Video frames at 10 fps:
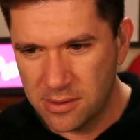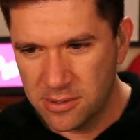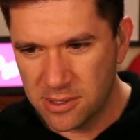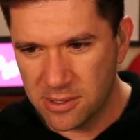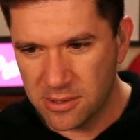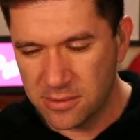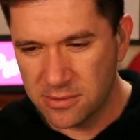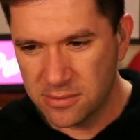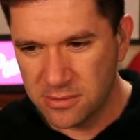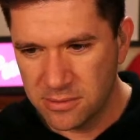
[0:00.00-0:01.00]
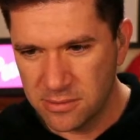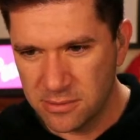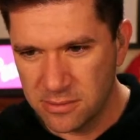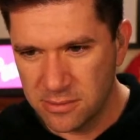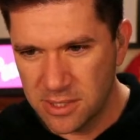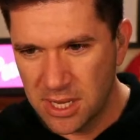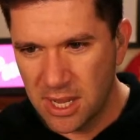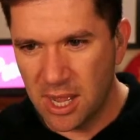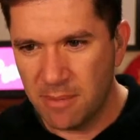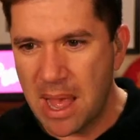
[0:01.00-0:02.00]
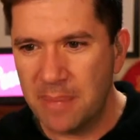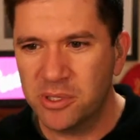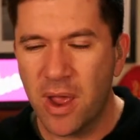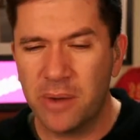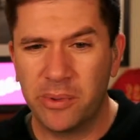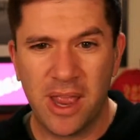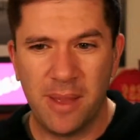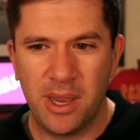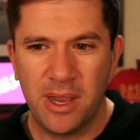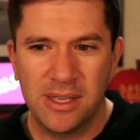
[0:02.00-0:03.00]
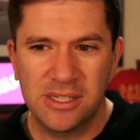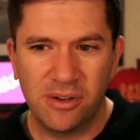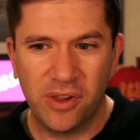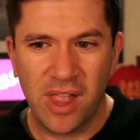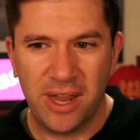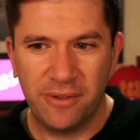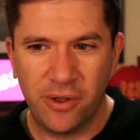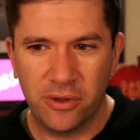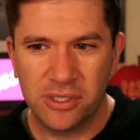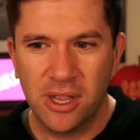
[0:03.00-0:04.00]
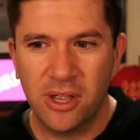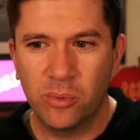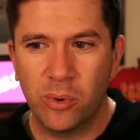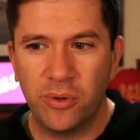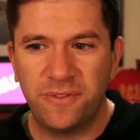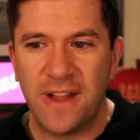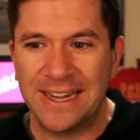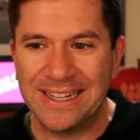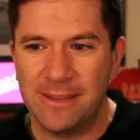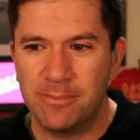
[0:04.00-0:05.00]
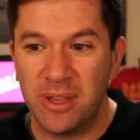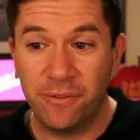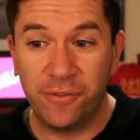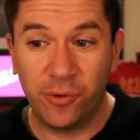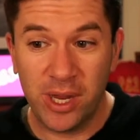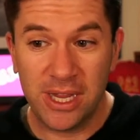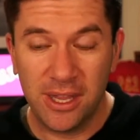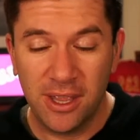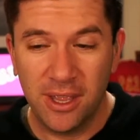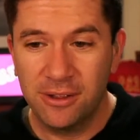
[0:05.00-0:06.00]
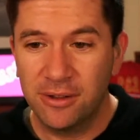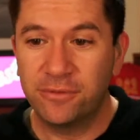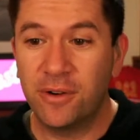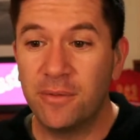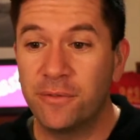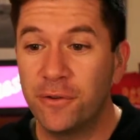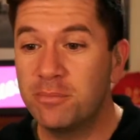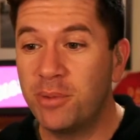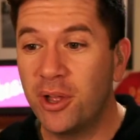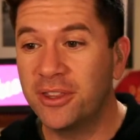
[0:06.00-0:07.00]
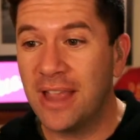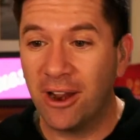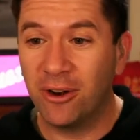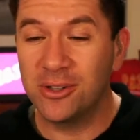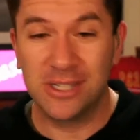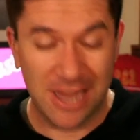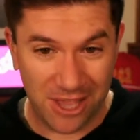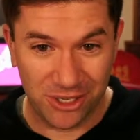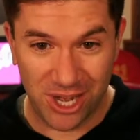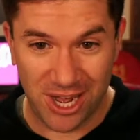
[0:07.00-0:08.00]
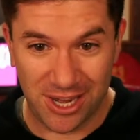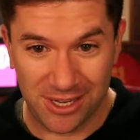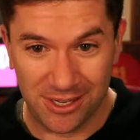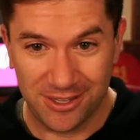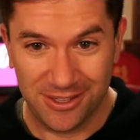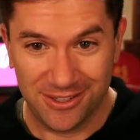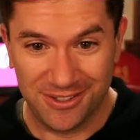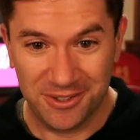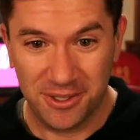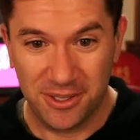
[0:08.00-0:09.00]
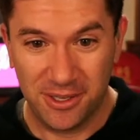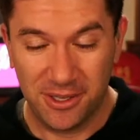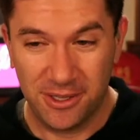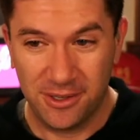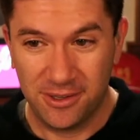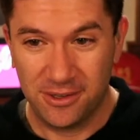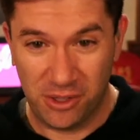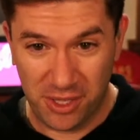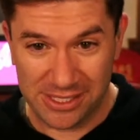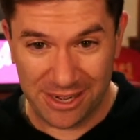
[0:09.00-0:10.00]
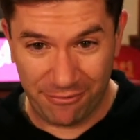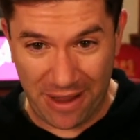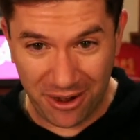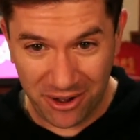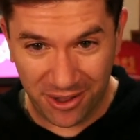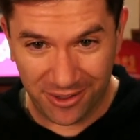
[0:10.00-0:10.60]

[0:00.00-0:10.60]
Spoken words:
Yeah. Mob Squad with a comment. Silver lining, folks, will finally be free from football terrorist Kyle Shanahan. Do you think he's getting fired?